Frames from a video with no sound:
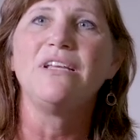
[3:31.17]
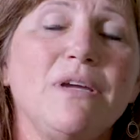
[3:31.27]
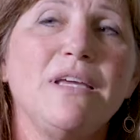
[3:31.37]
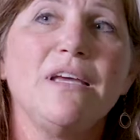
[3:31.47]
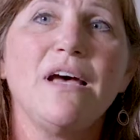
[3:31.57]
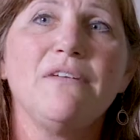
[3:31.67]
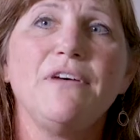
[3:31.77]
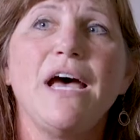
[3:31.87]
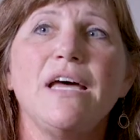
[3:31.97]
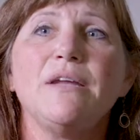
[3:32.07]
We have
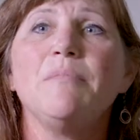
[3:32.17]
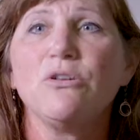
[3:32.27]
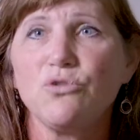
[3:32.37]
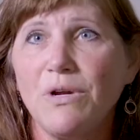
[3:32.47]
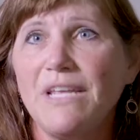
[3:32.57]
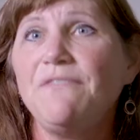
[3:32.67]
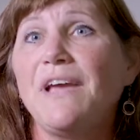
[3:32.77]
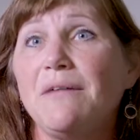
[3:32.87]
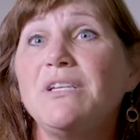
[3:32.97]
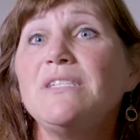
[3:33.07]
had about 20
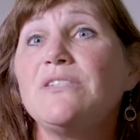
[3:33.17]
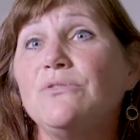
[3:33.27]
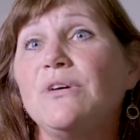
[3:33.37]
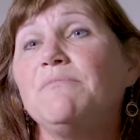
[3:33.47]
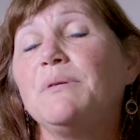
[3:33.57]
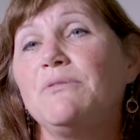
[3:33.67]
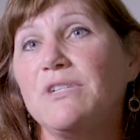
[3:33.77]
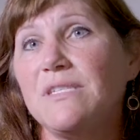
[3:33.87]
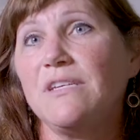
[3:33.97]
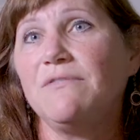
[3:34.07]
families who have been
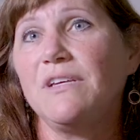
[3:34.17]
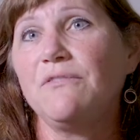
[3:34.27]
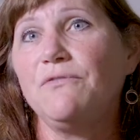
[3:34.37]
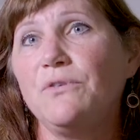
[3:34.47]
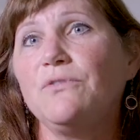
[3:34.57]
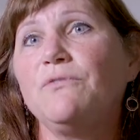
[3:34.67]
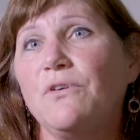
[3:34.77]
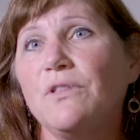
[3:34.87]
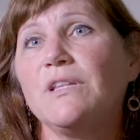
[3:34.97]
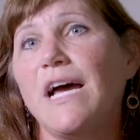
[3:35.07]
receiving food
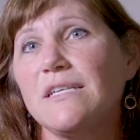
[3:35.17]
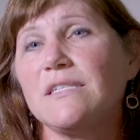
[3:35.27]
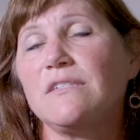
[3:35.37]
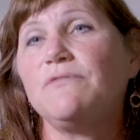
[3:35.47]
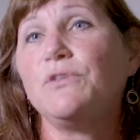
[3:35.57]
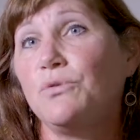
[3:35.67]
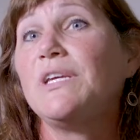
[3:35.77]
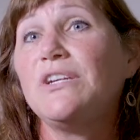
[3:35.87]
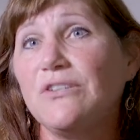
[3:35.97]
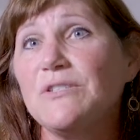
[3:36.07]
for the last few
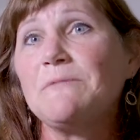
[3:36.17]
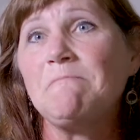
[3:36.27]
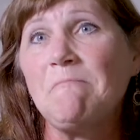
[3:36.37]
years.